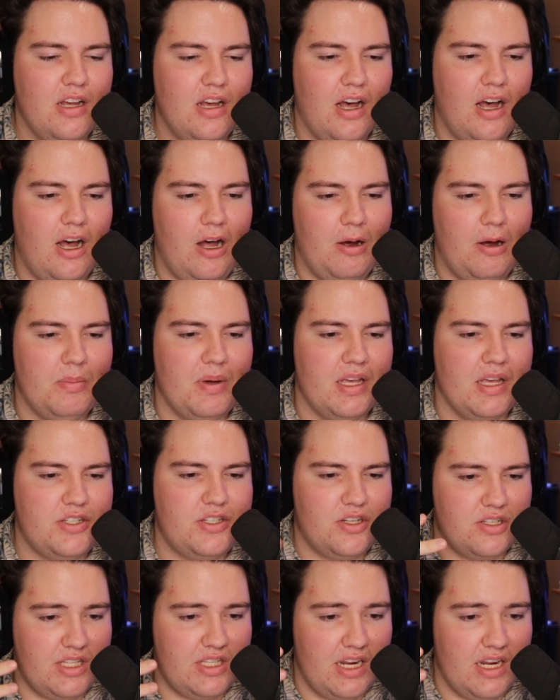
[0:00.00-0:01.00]
It's
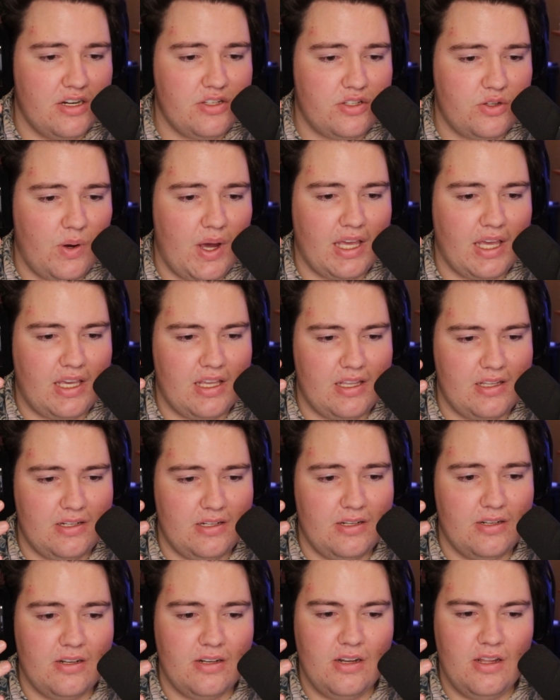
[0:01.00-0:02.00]
just there so I
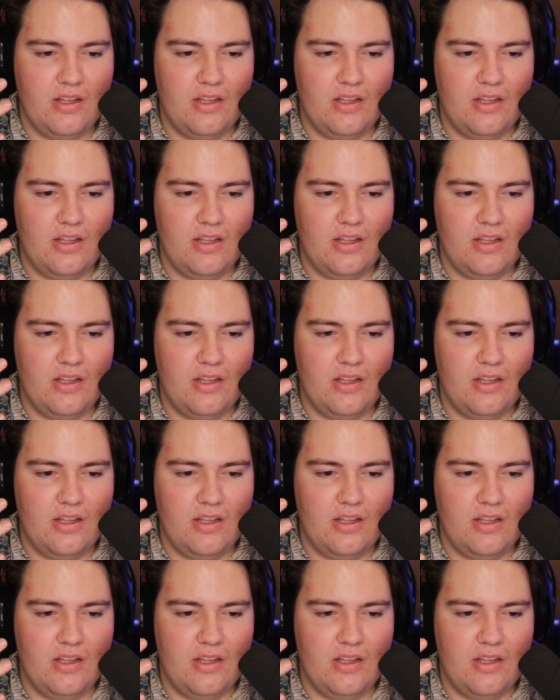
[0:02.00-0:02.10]
can